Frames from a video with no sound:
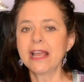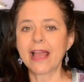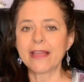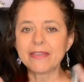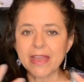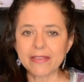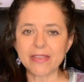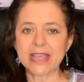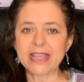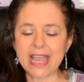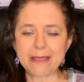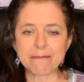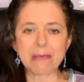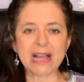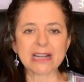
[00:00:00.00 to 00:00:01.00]
they
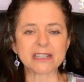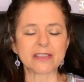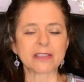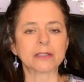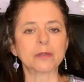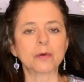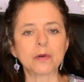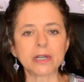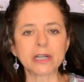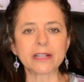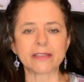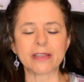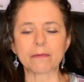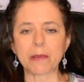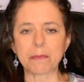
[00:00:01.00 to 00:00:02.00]
came back to the Lord
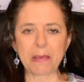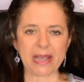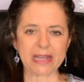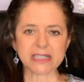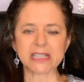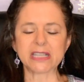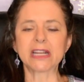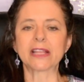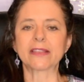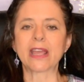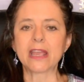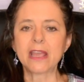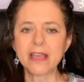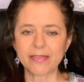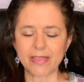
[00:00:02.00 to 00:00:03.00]
and they repented
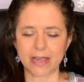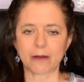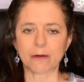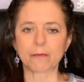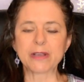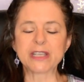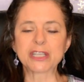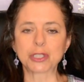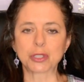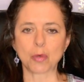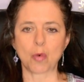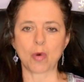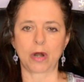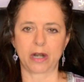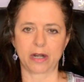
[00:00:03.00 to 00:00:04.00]
and they're
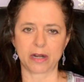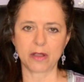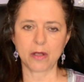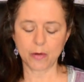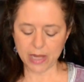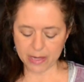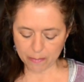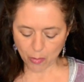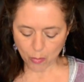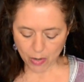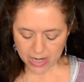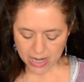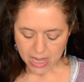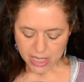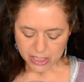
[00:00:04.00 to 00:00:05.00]
restored, okay, but
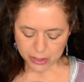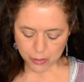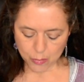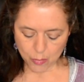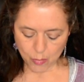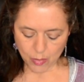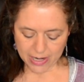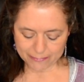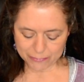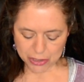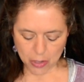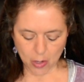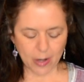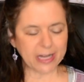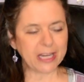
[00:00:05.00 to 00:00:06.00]
what I'm
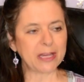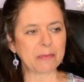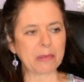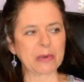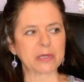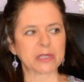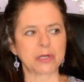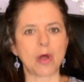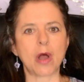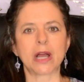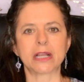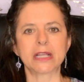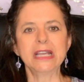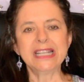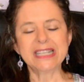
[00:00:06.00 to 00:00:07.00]
talking about is
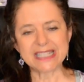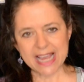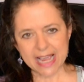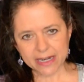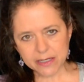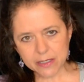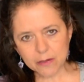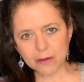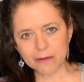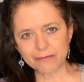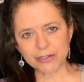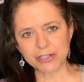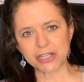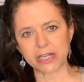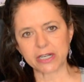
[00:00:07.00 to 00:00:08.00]
not technical
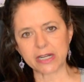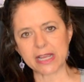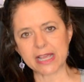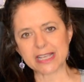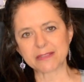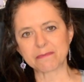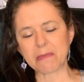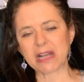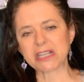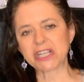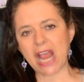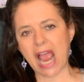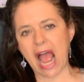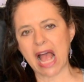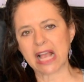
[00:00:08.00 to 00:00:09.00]
virginity as much
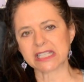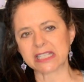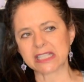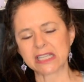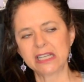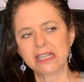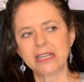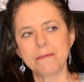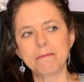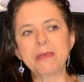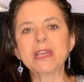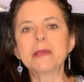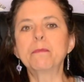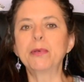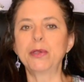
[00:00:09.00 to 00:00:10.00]
as
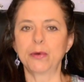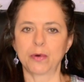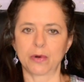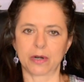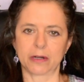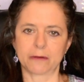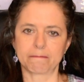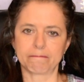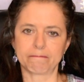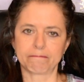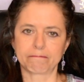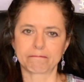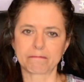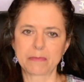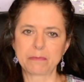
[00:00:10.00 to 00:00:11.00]
being pure
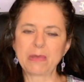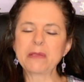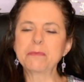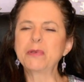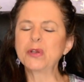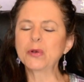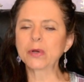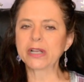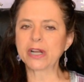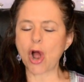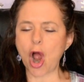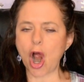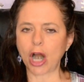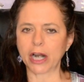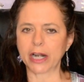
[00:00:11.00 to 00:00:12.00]
in
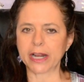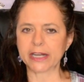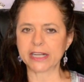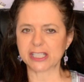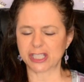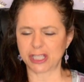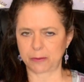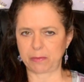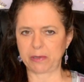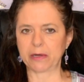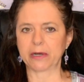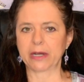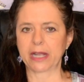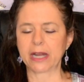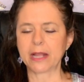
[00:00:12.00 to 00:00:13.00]
heart and in
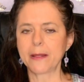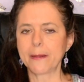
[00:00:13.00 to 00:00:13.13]
spirit.